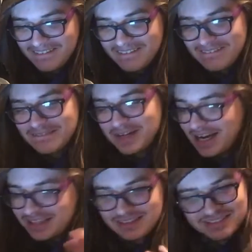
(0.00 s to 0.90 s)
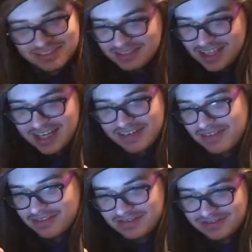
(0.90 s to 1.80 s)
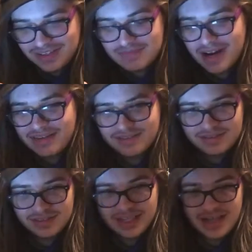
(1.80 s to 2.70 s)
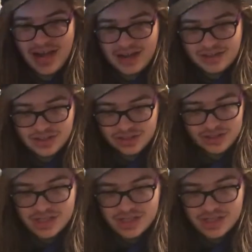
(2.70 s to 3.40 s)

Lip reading: Not even. I'm not even sure.